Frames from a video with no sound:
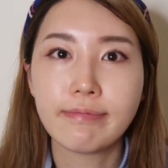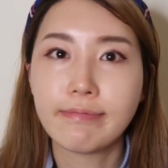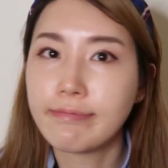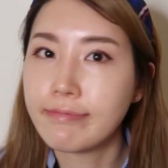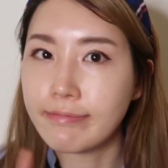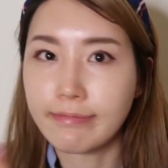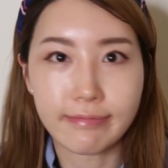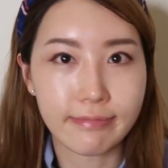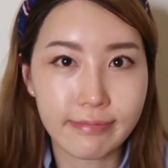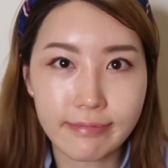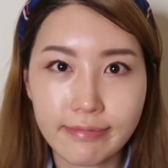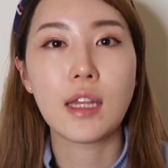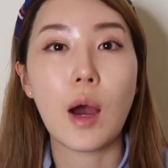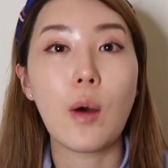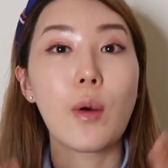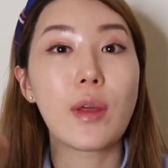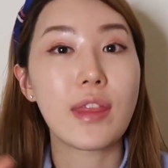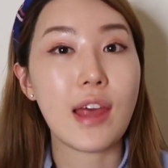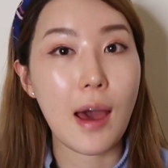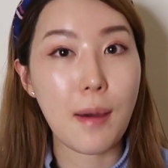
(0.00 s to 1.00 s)
Mm -mm.
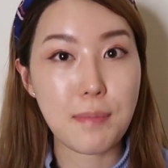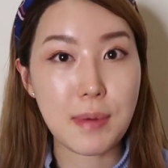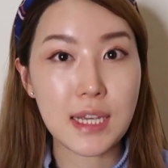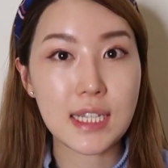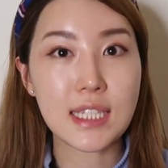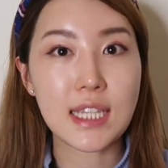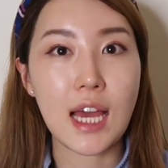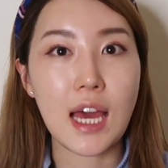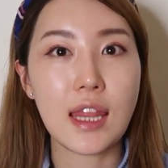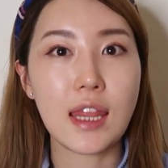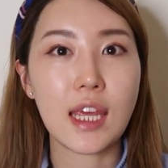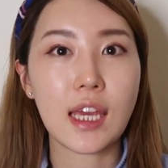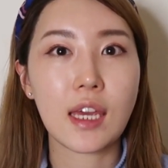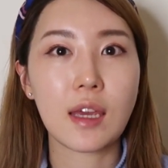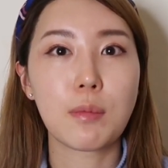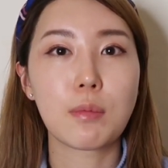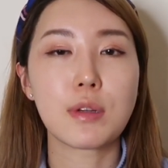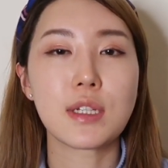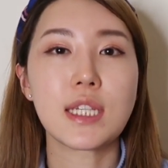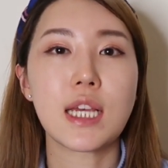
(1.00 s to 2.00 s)
Now with that being said, it
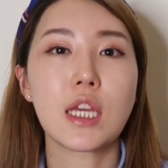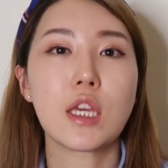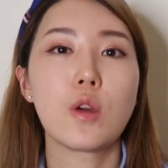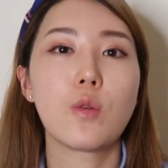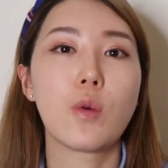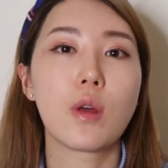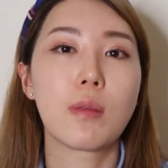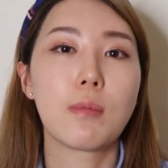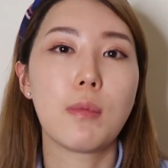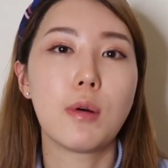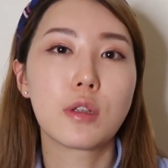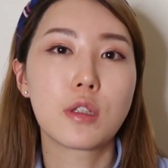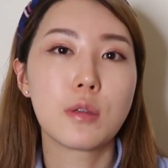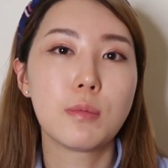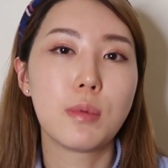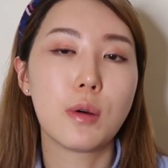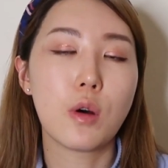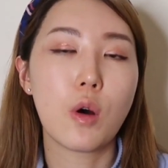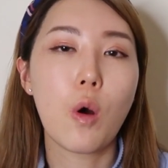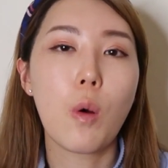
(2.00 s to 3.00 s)
can present you with
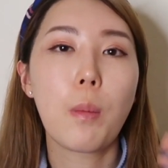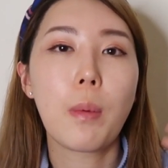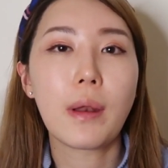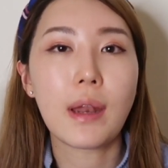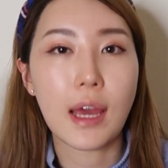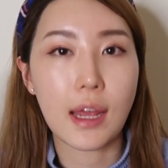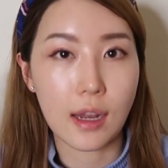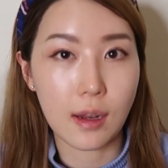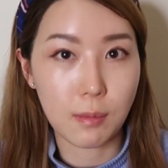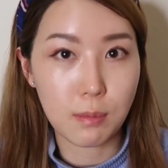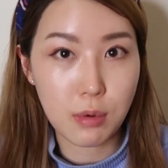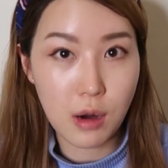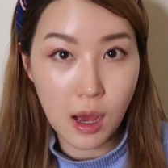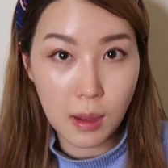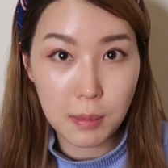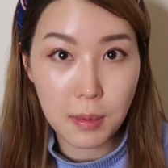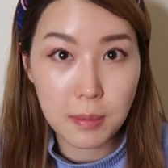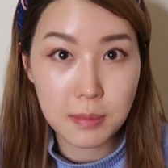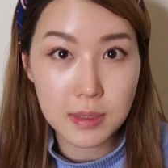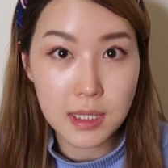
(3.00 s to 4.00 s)
multiple open-ended
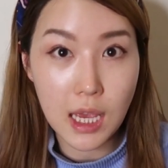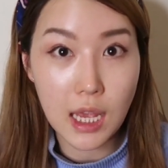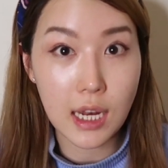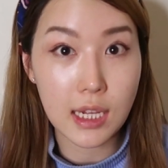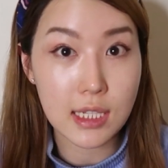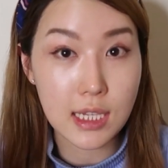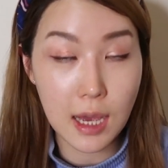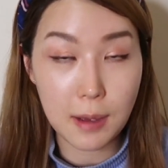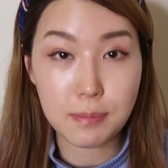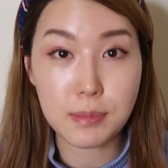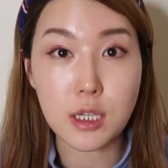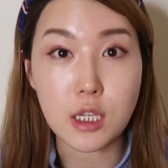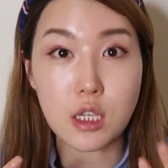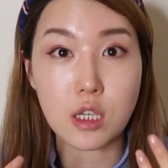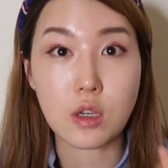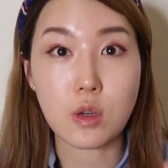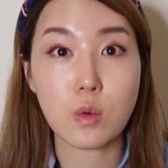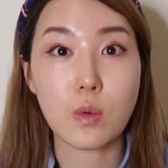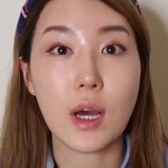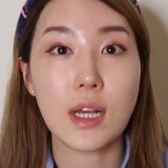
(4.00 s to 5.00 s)
problems and it's up to
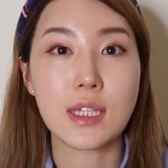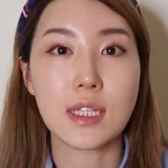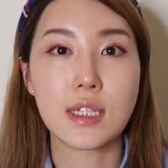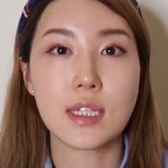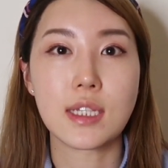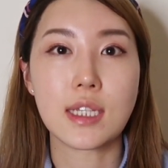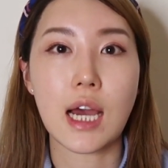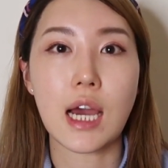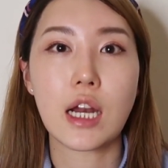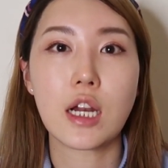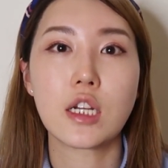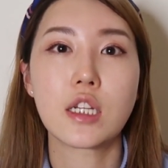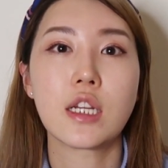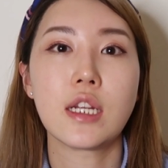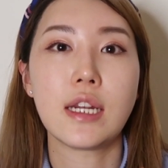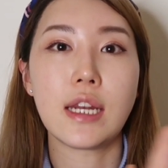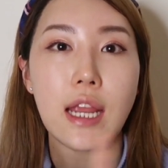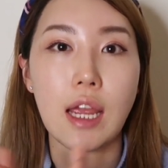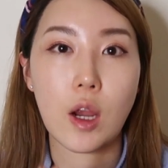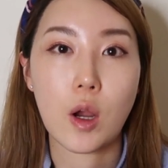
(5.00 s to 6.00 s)
you as a designer
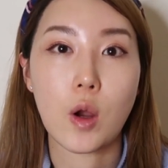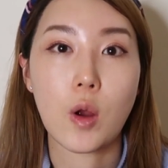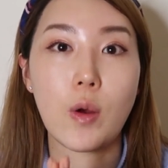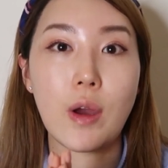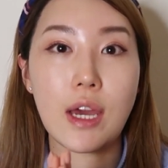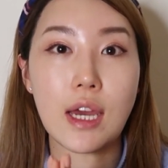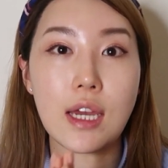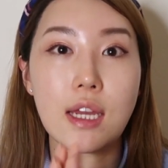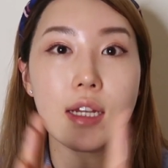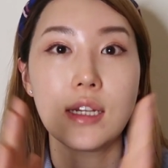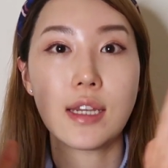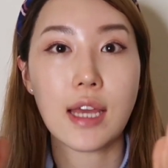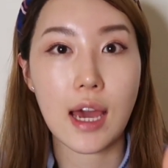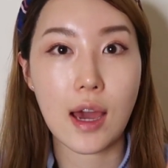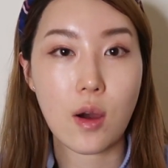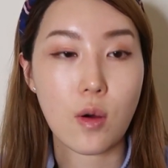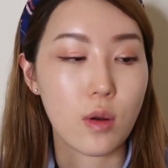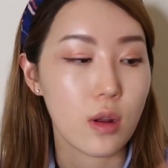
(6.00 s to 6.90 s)
to narrow it down.